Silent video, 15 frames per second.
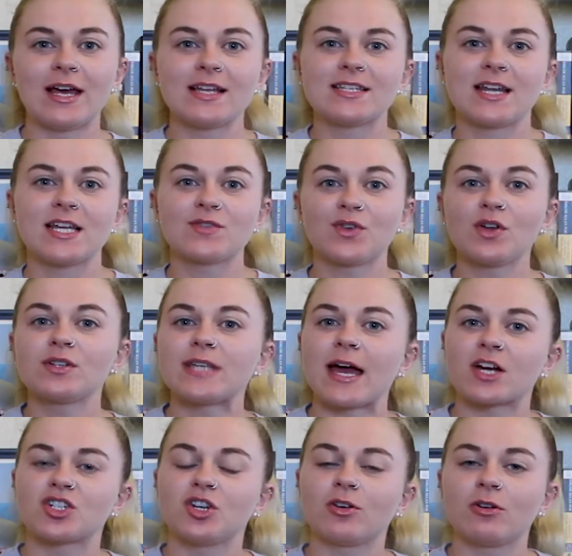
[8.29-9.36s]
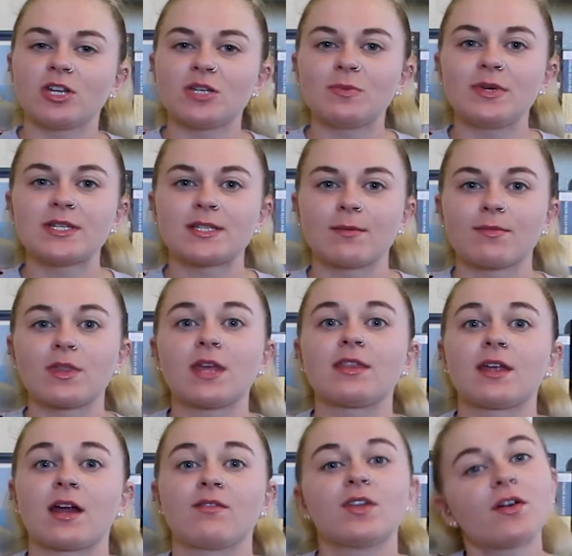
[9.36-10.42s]
Today's video is actually going to be something
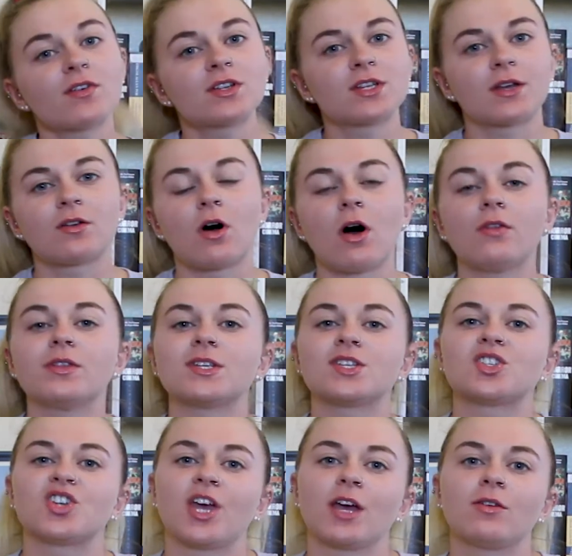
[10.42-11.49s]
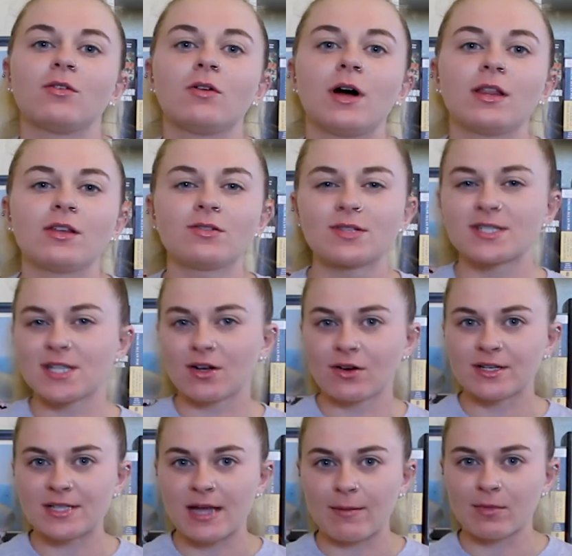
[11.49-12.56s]
that I've never done on this channel, a little
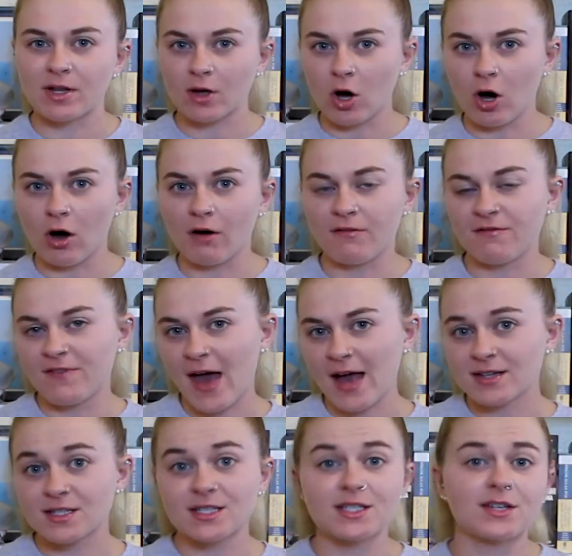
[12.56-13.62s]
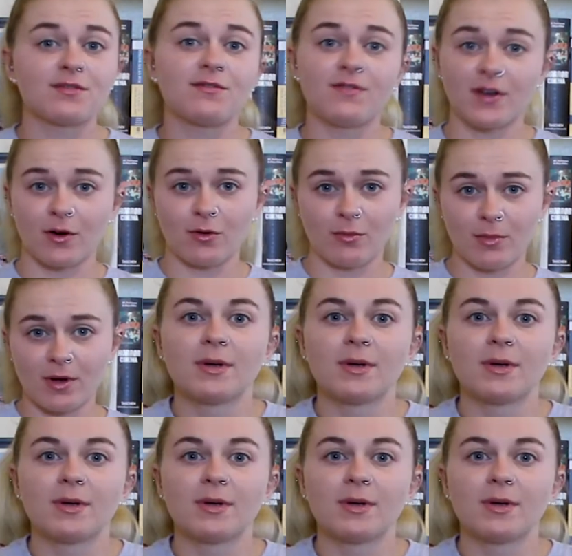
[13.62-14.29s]
series I'm going to call Facts to Film.